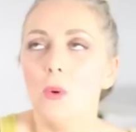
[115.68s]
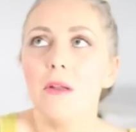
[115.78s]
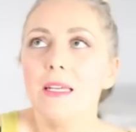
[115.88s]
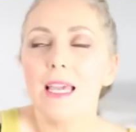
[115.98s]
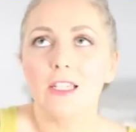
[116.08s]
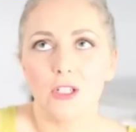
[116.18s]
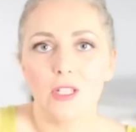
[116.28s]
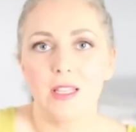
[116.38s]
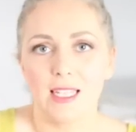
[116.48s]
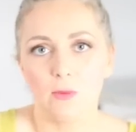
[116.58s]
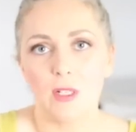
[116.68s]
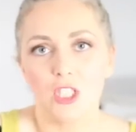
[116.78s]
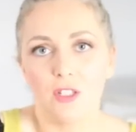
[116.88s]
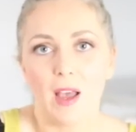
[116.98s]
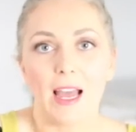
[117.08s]
you only get good at this
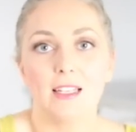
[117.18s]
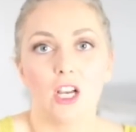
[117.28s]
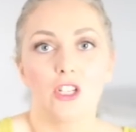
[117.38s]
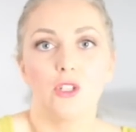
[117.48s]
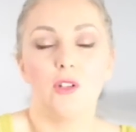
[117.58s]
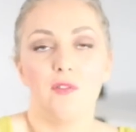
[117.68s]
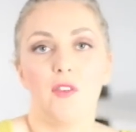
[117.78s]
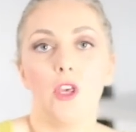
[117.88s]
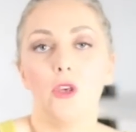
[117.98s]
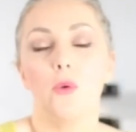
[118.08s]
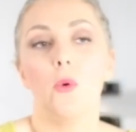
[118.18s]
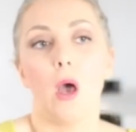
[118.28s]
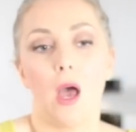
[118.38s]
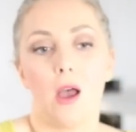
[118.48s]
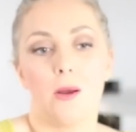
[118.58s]
once you've had a good few